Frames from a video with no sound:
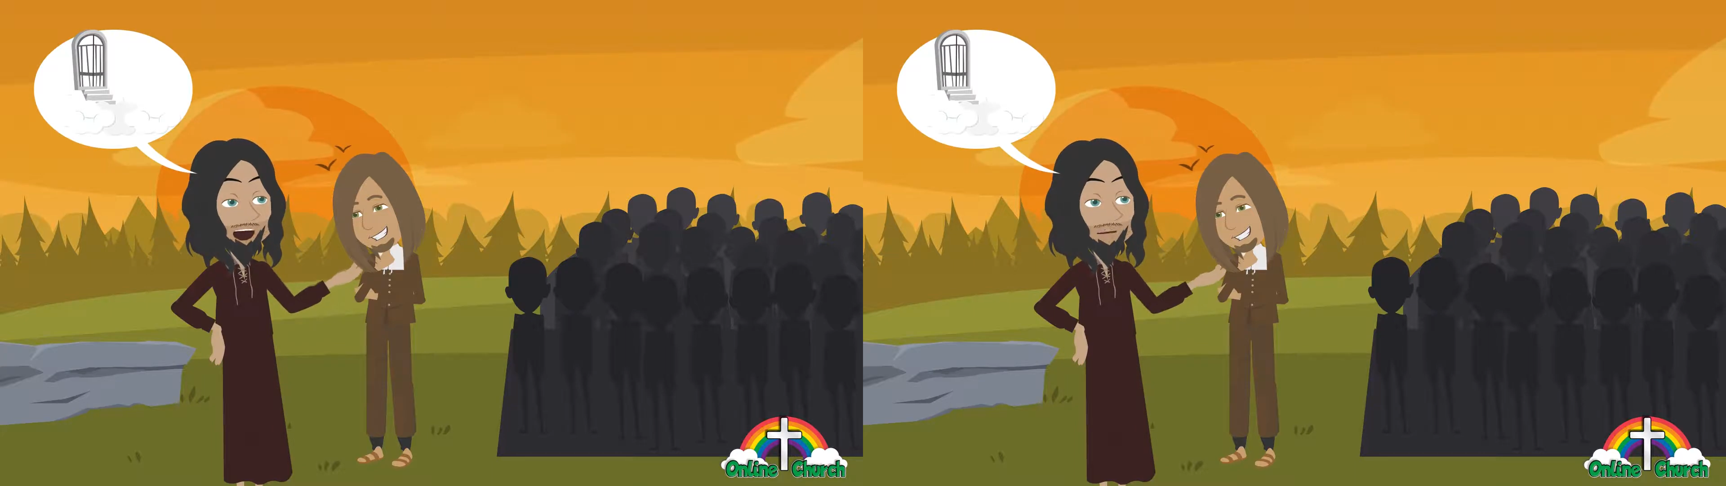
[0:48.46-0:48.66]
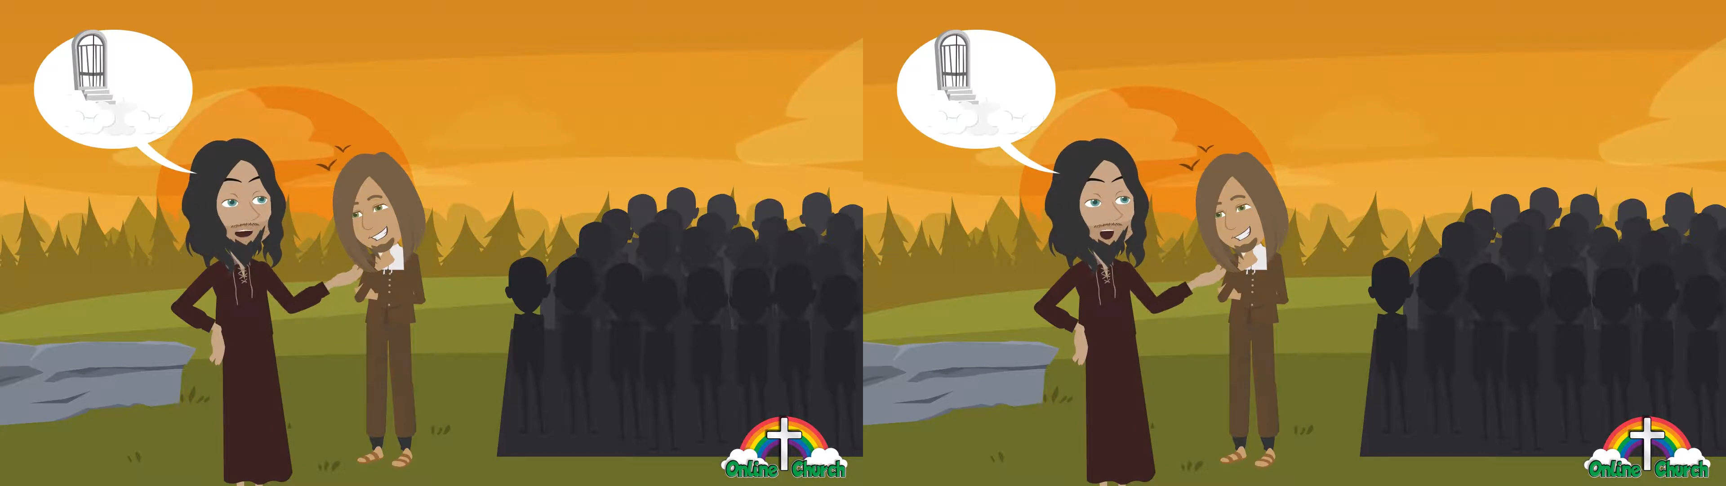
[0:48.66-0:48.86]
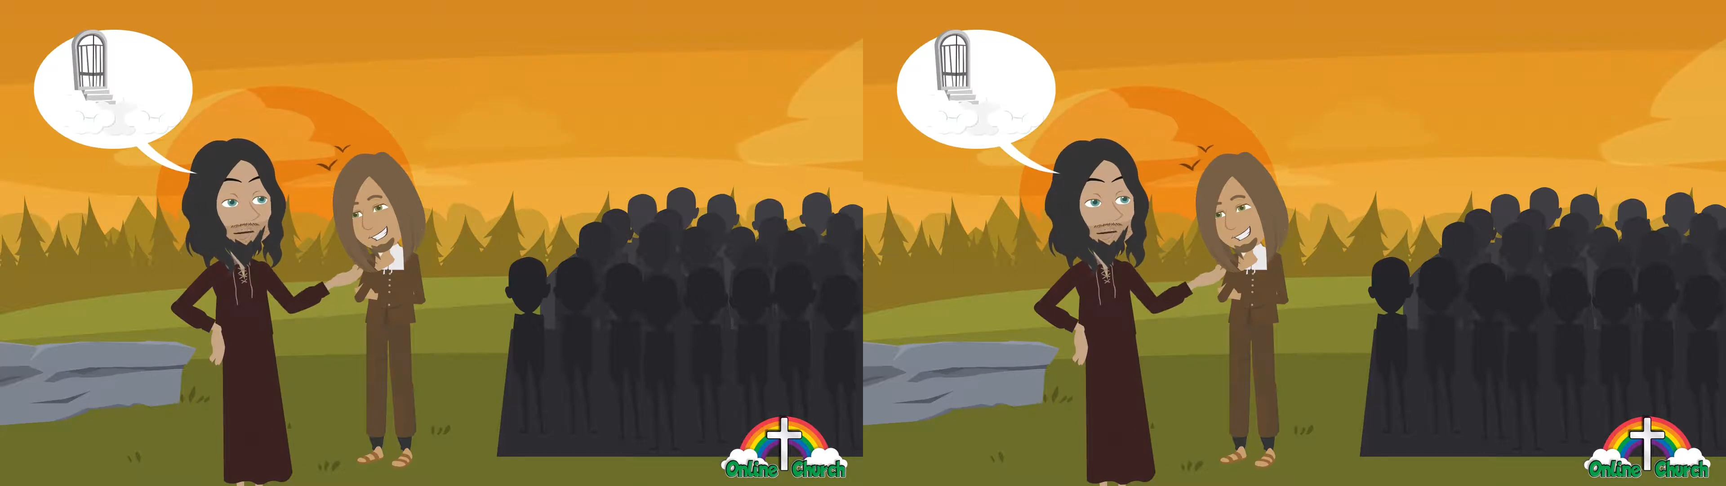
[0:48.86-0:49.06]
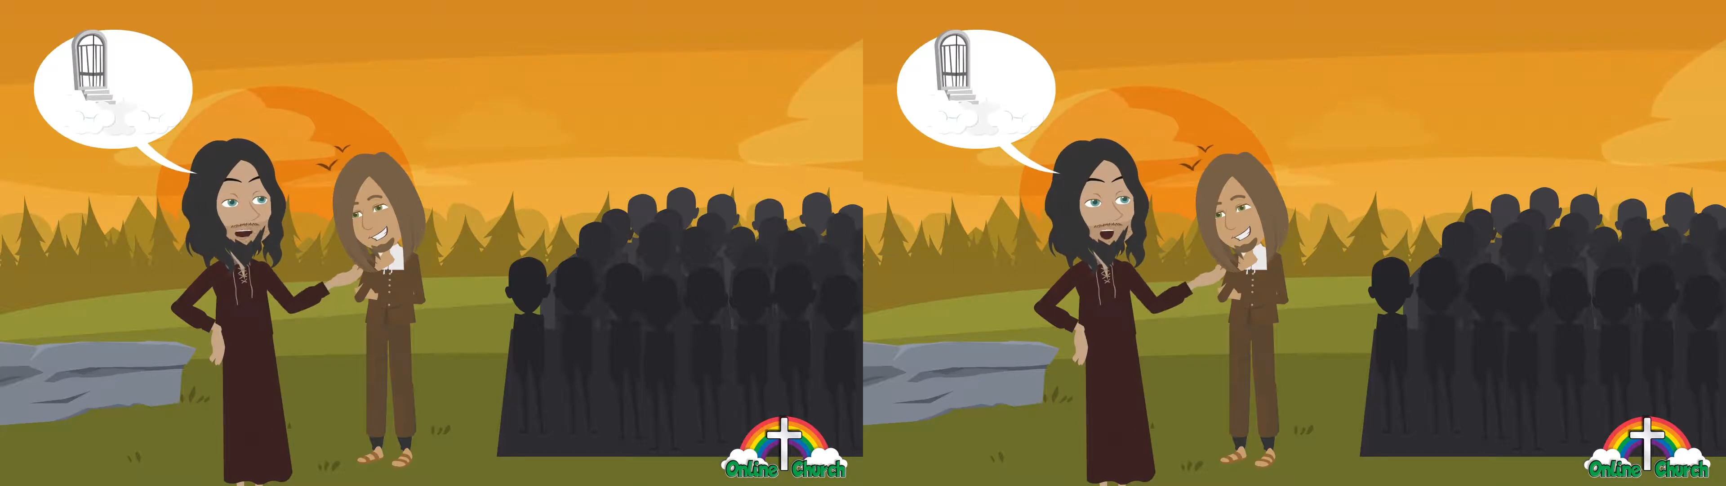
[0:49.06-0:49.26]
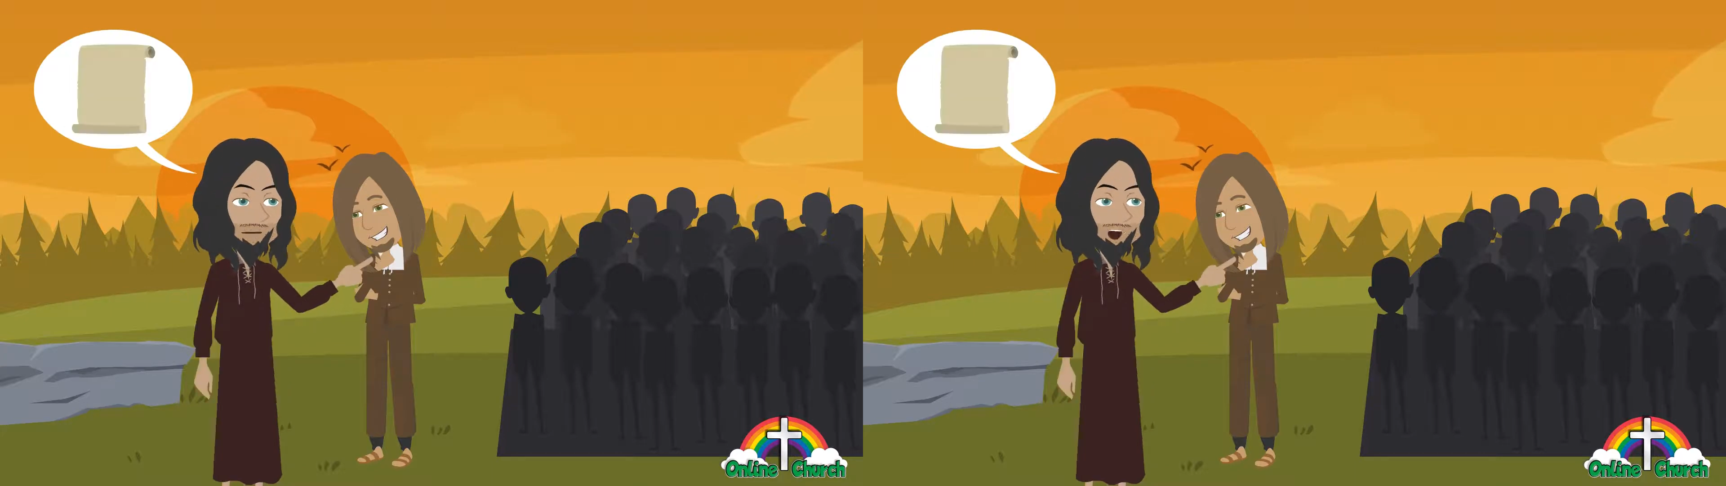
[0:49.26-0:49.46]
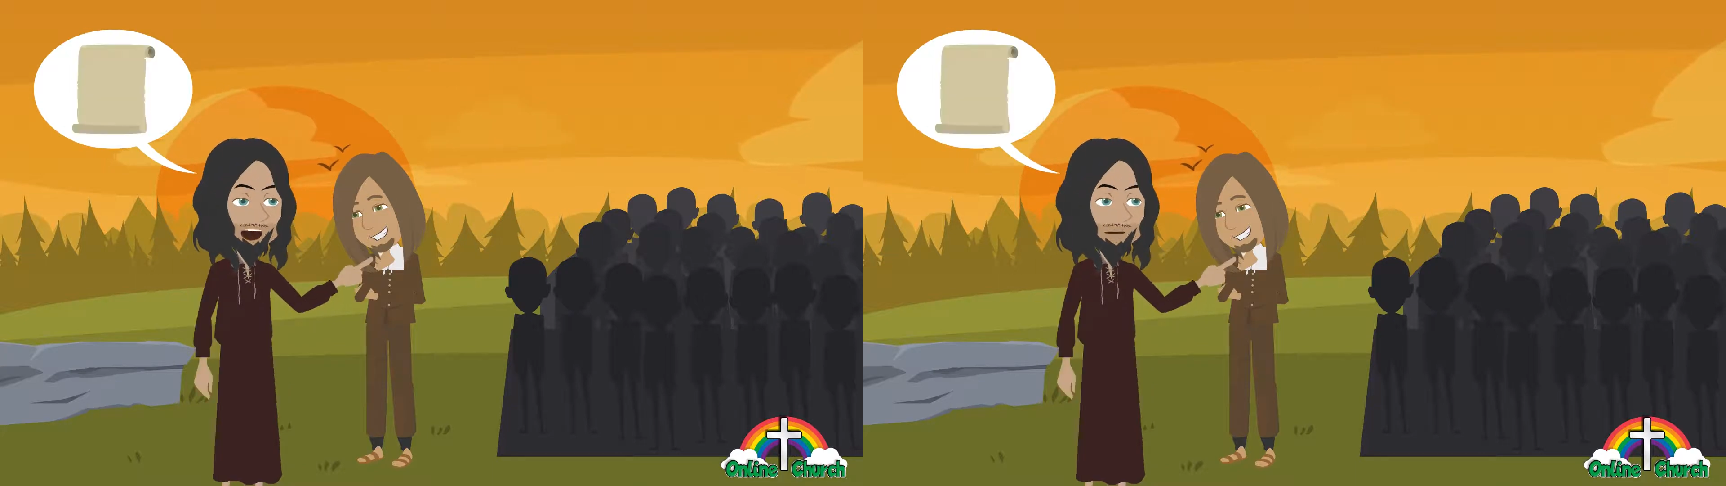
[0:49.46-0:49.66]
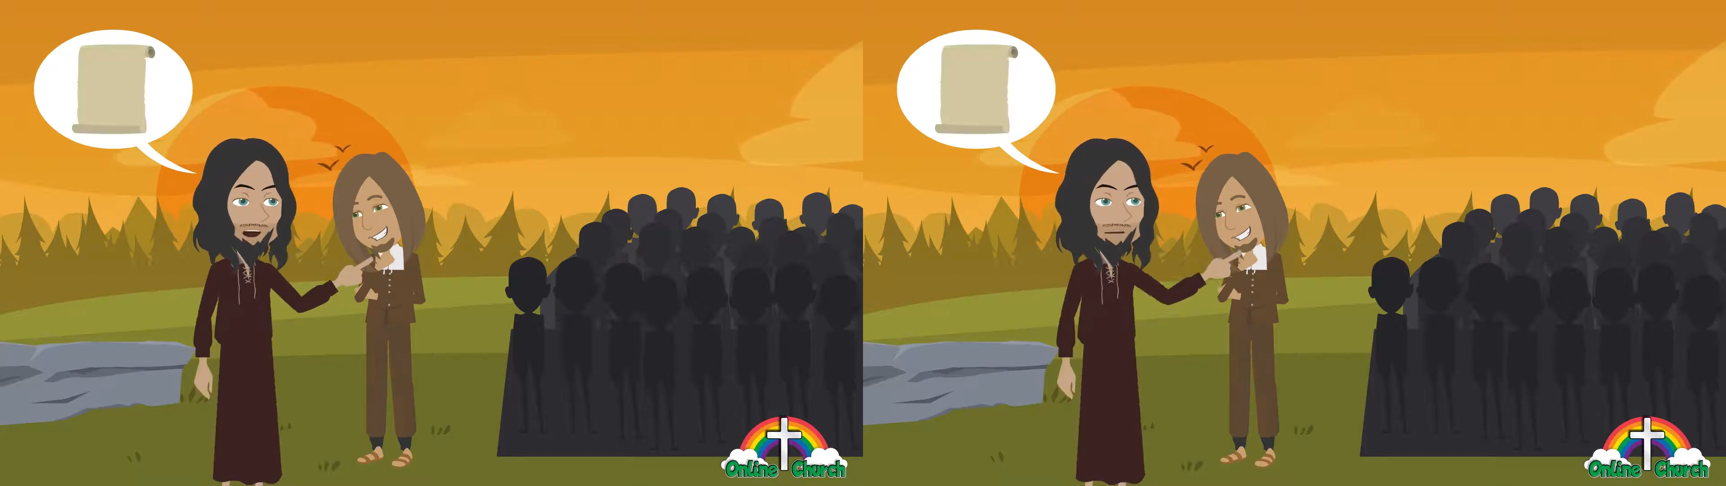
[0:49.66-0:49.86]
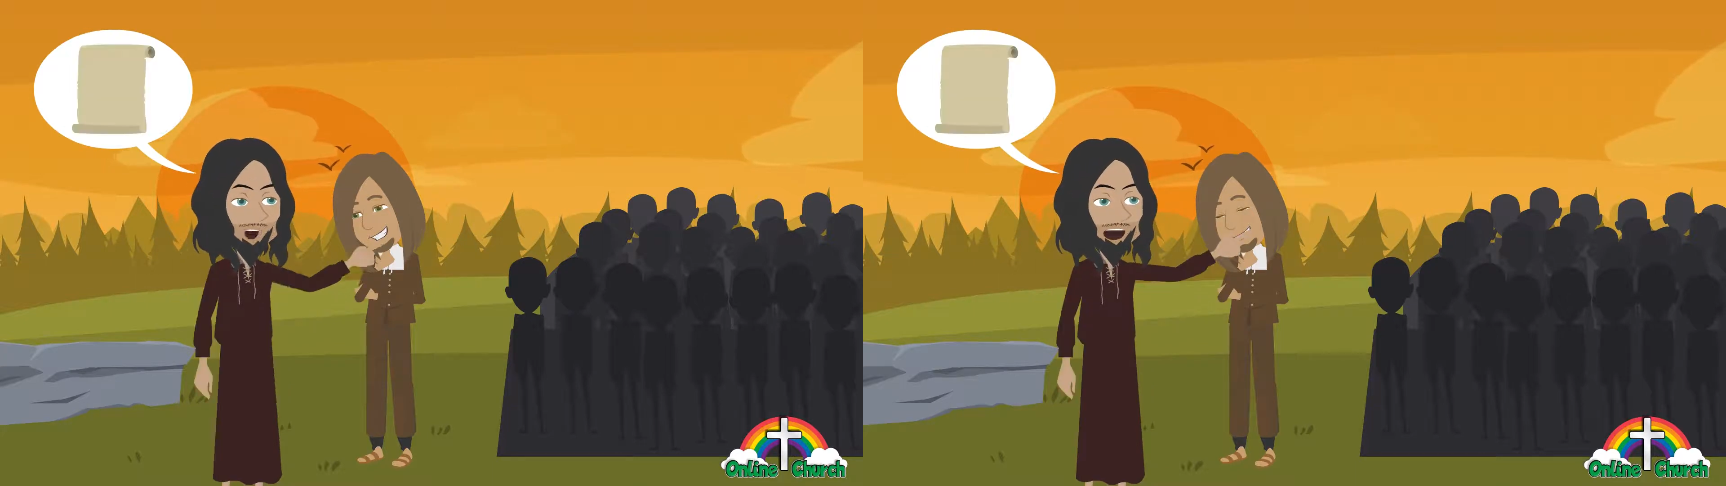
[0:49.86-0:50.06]
life, you
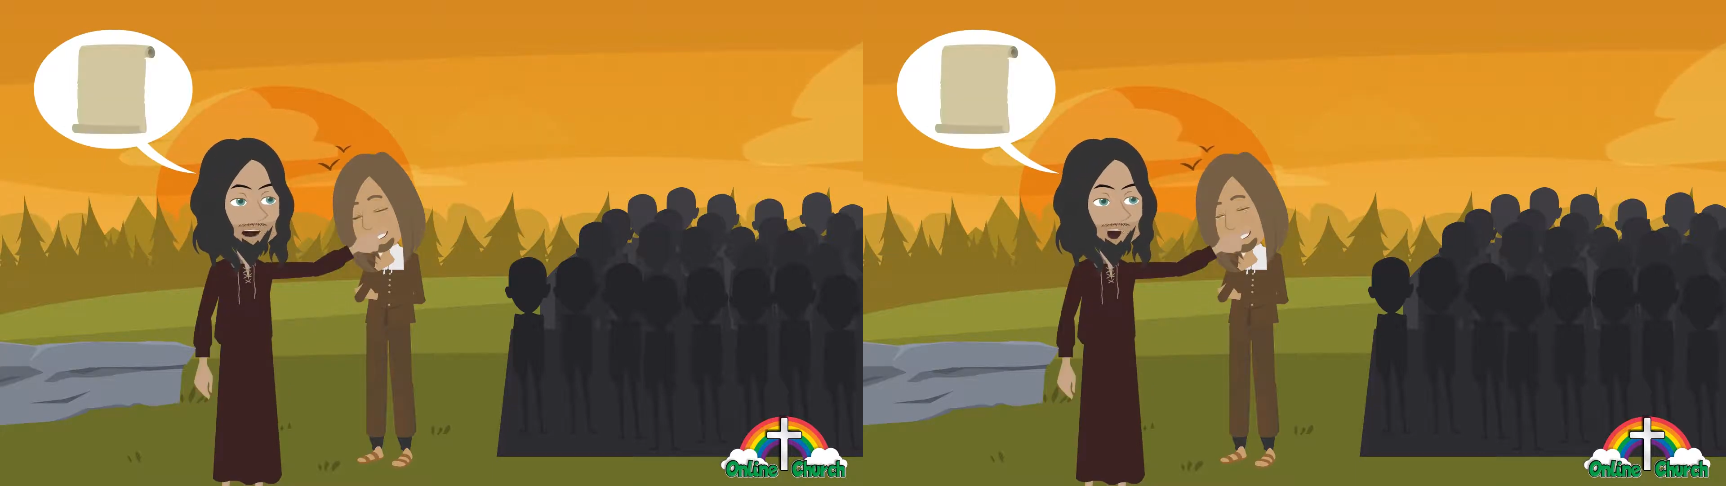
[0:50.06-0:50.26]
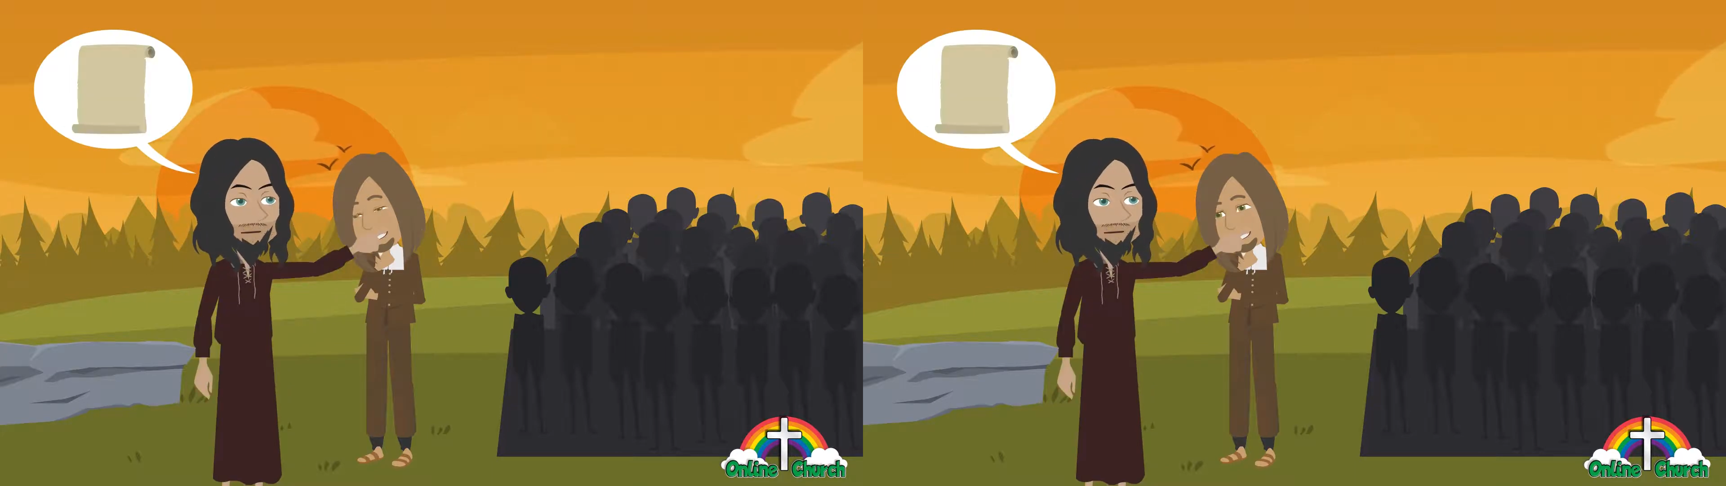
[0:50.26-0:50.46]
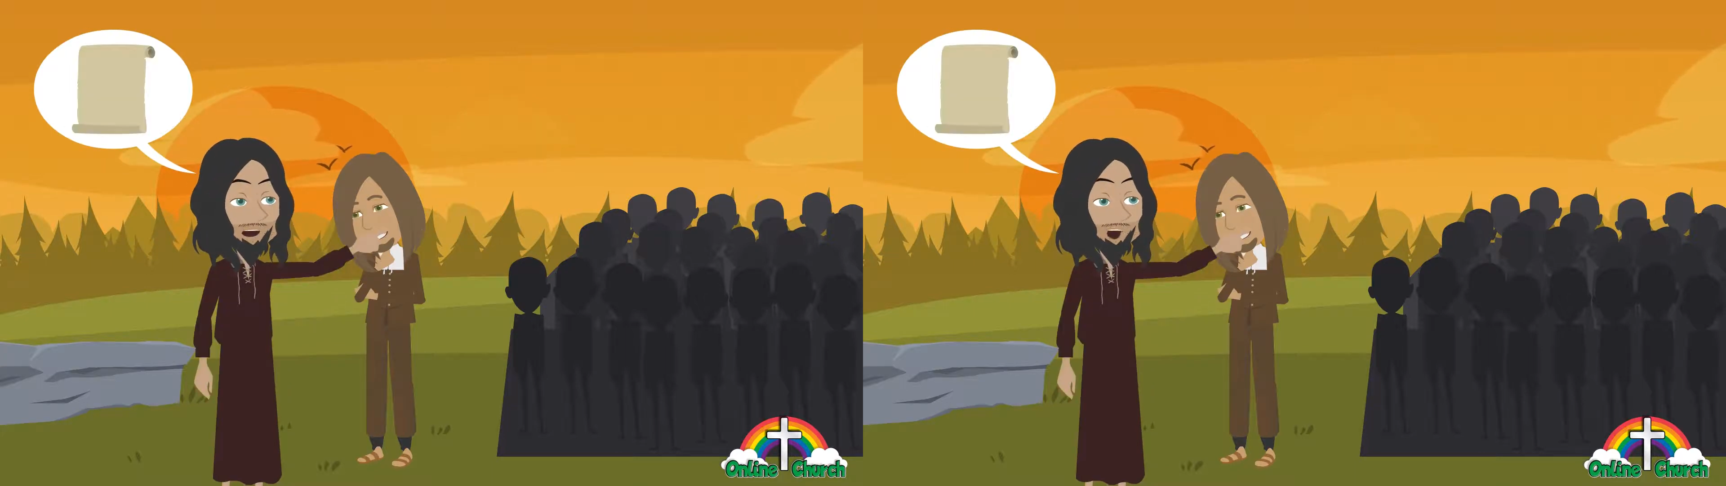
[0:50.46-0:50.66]
must obey